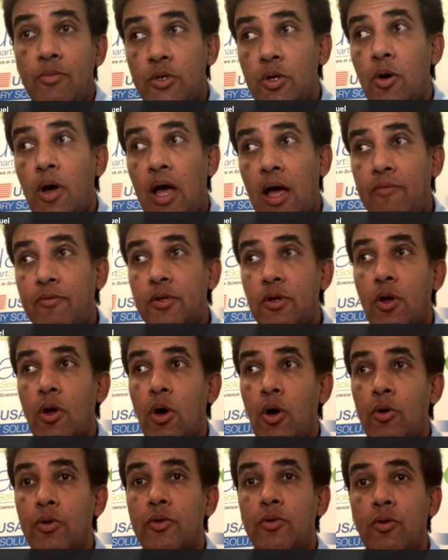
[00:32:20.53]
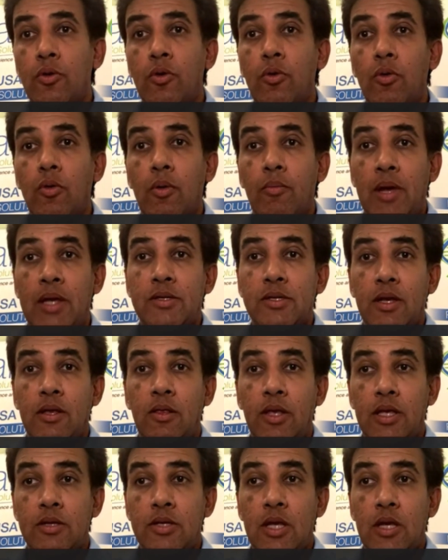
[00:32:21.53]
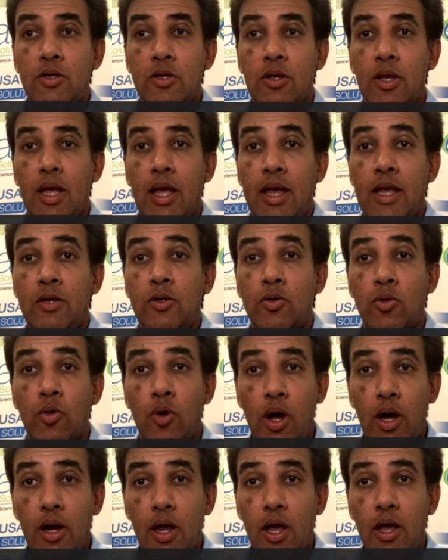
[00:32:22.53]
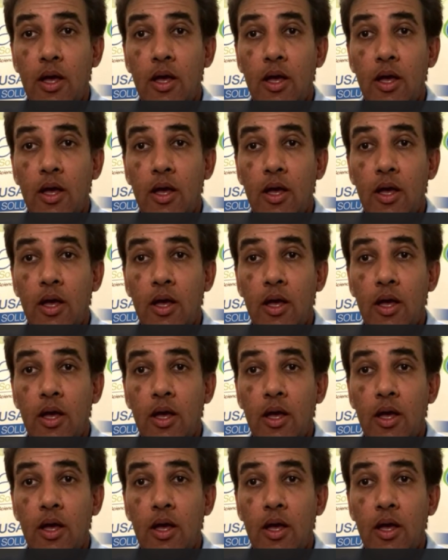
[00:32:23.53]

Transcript: you have to go through basically essentially a drug